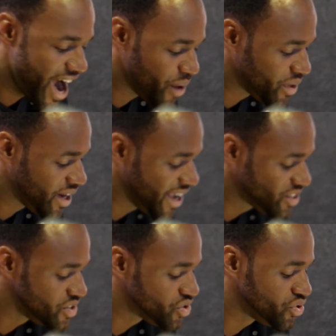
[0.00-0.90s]
I would like
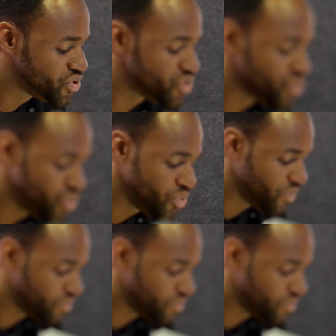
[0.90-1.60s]
to introduce to you